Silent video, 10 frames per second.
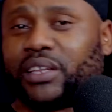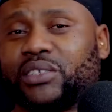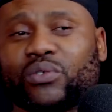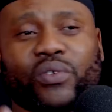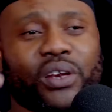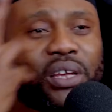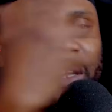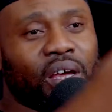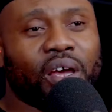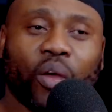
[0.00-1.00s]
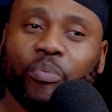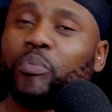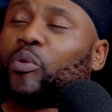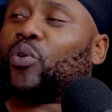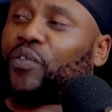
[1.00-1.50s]
There's already
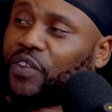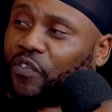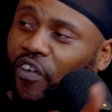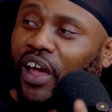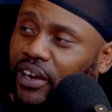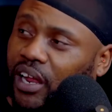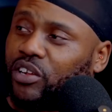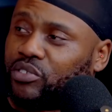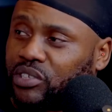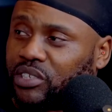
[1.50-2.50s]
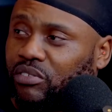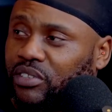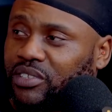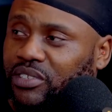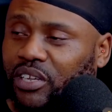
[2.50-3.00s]
people who have defined how to sing
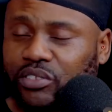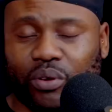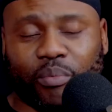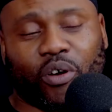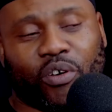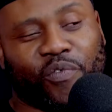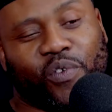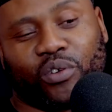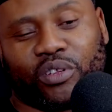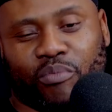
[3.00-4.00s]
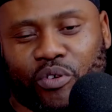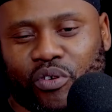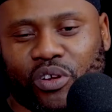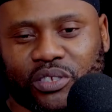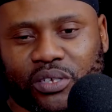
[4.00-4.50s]
on this thing. So am I going to follow them or
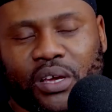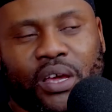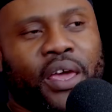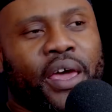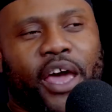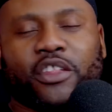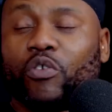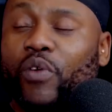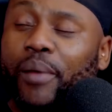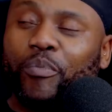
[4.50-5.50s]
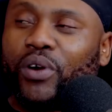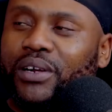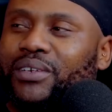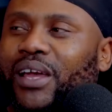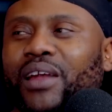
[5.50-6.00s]
not? And the rap
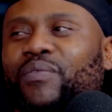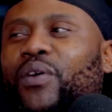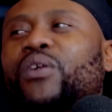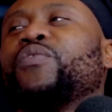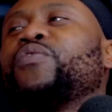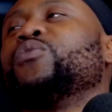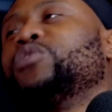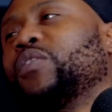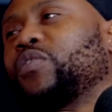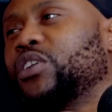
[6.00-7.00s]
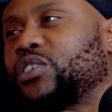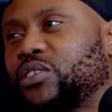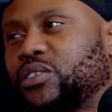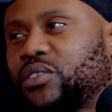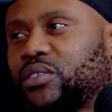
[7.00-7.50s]
one had very few
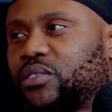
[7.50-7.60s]
definitions.